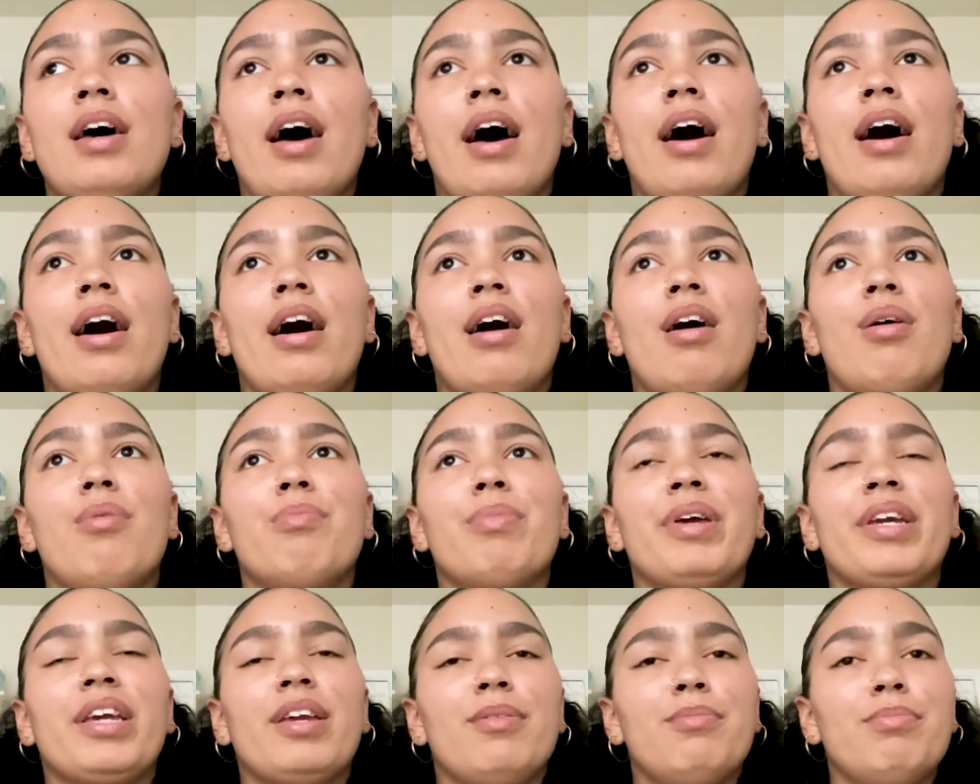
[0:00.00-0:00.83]

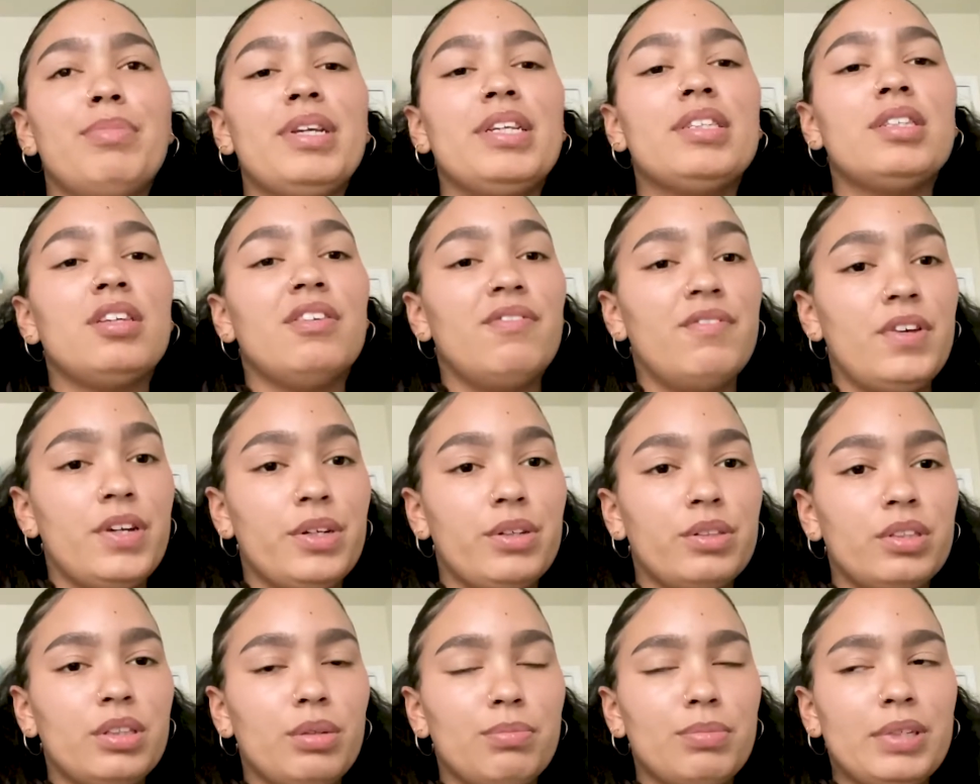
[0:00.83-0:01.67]
It can be
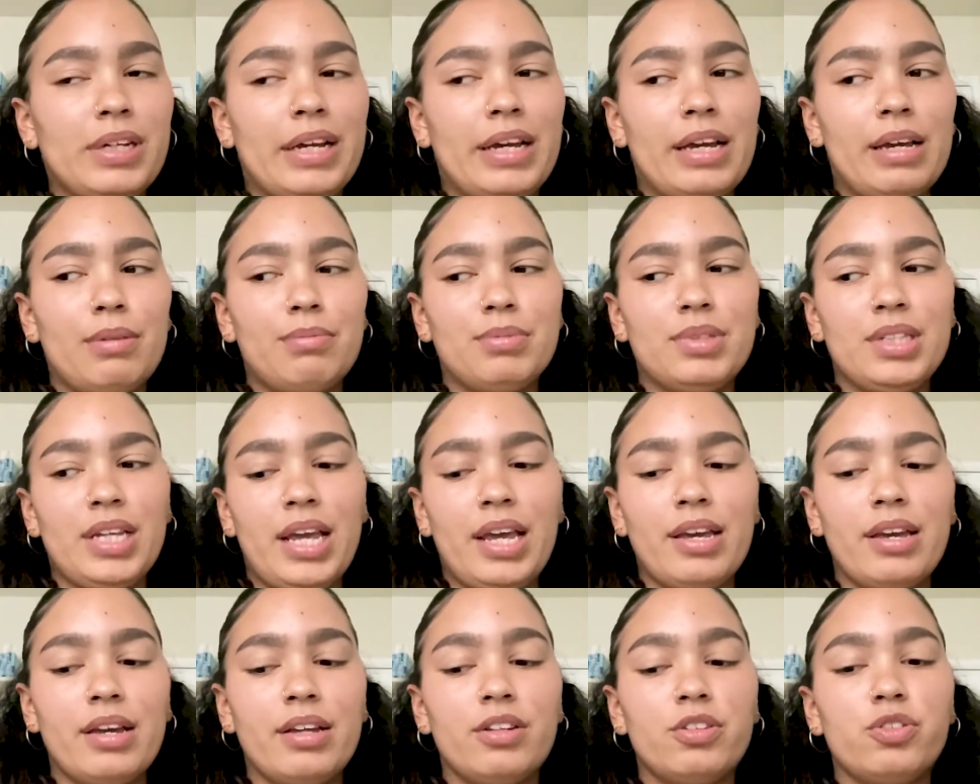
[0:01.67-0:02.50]
severe sometimes.
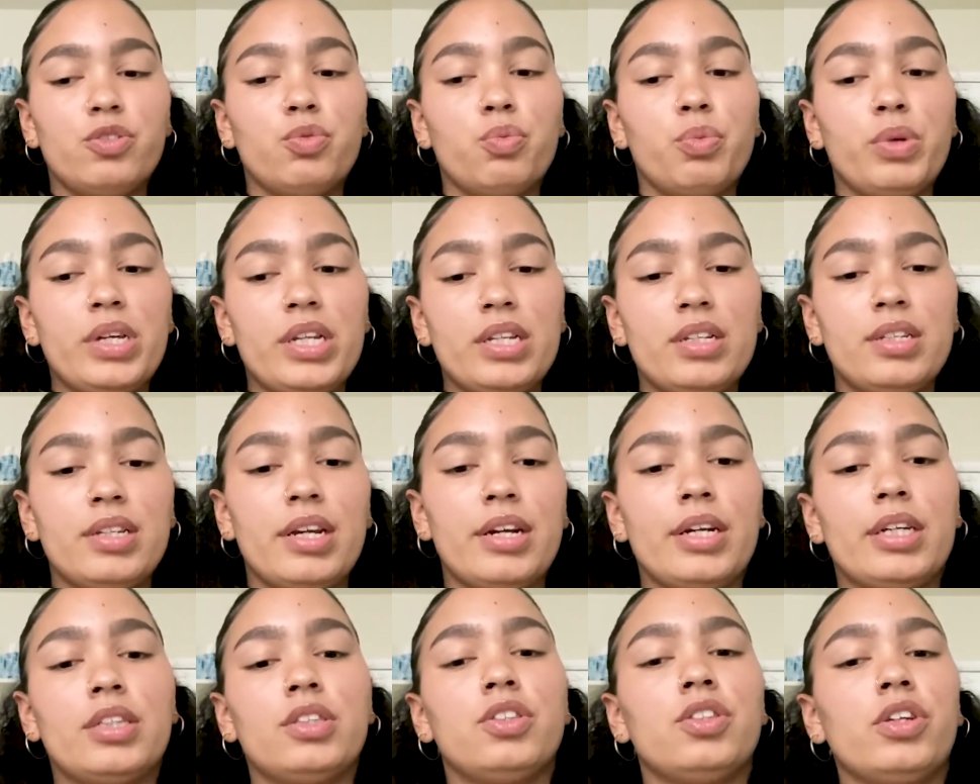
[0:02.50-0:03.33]
And when
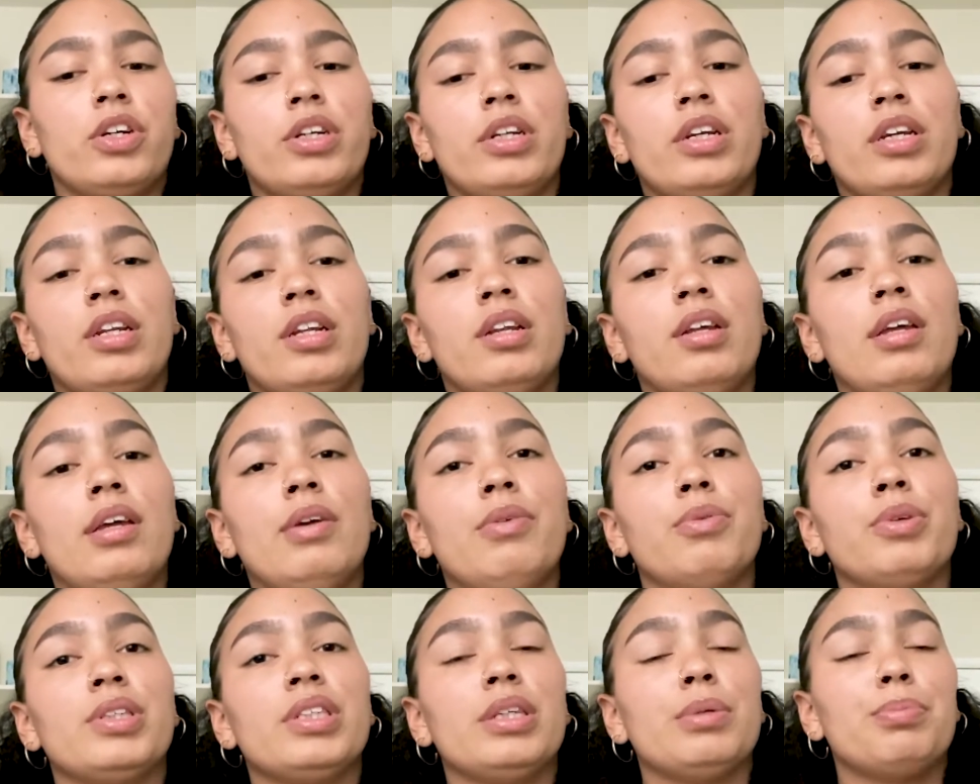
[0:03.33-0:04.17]
Derek started
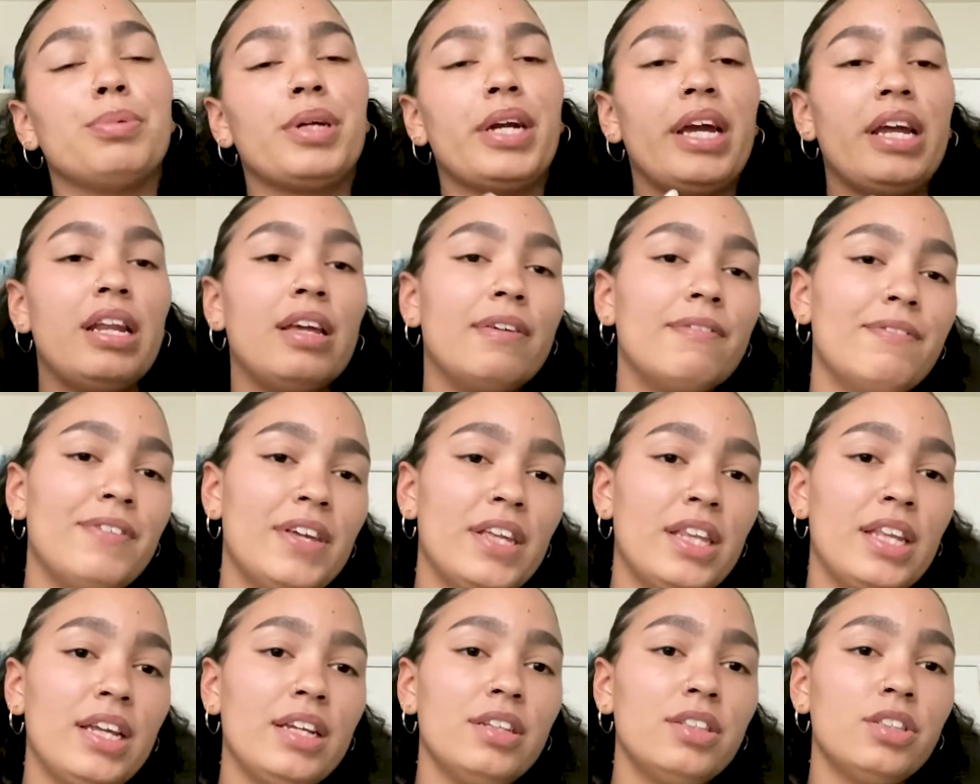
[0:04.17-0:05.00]
reciprocating
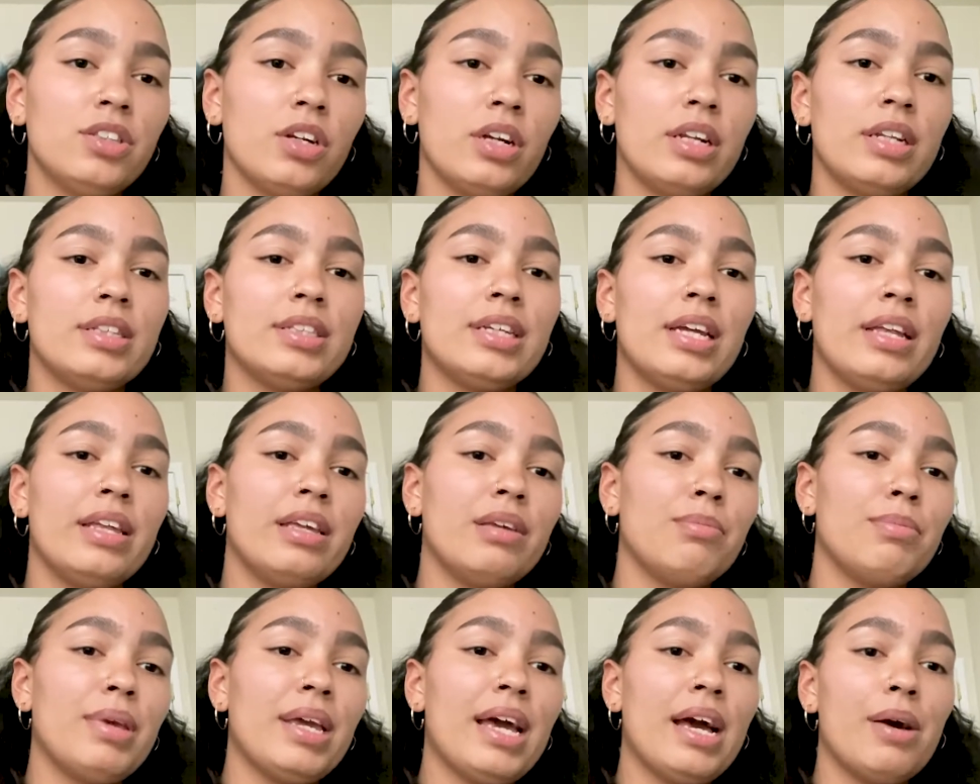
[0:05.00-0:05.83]
feelings, started
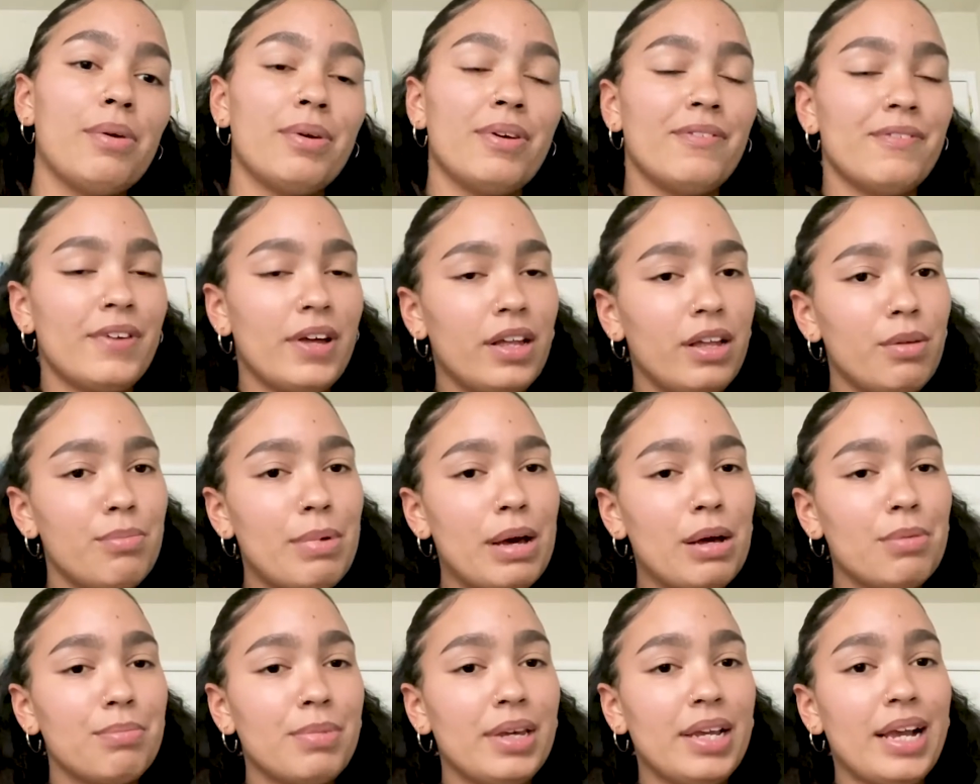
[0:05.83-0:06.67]
telling me how he felt
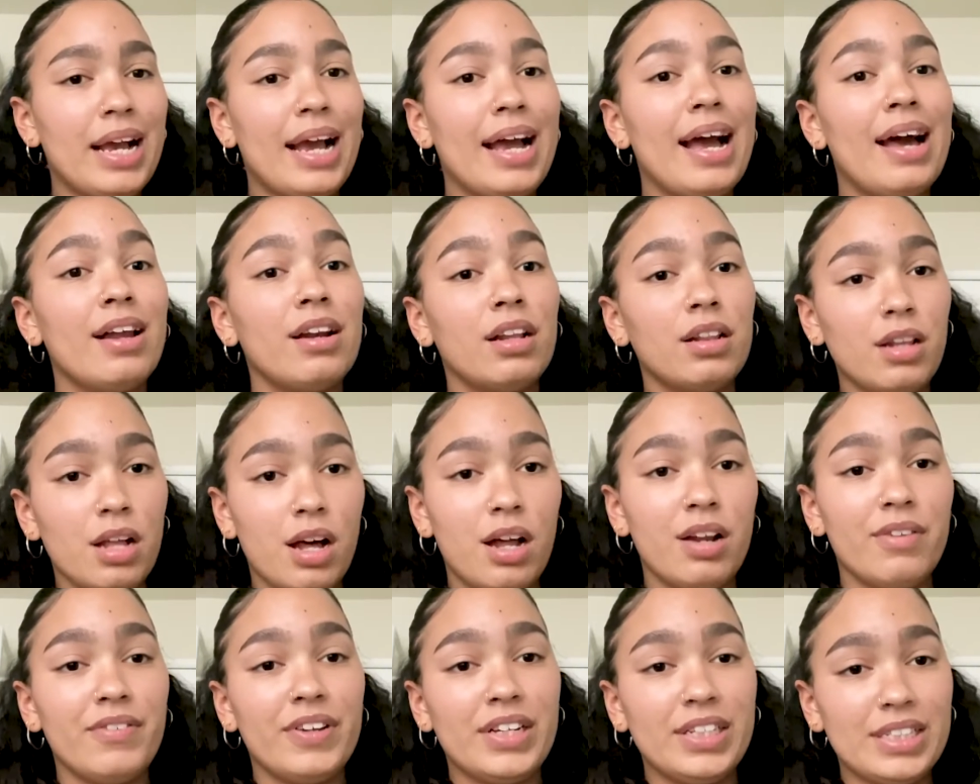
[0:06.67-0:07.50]
about me, I had a
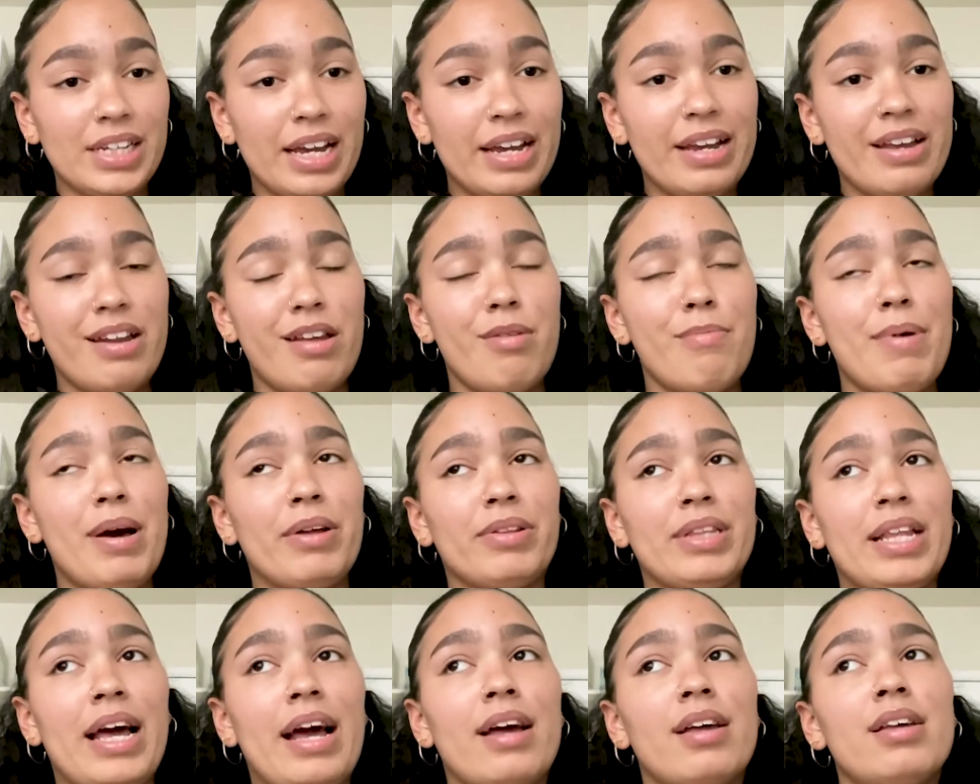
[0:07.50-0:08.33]
lot of anxiety
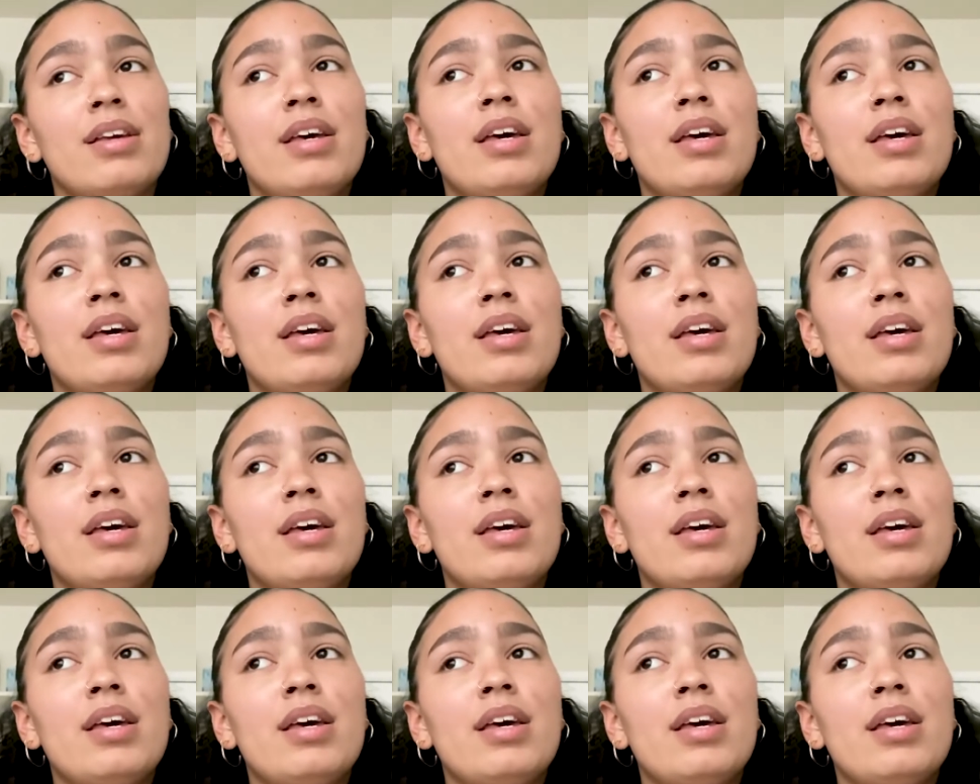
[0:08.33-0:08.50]
about that.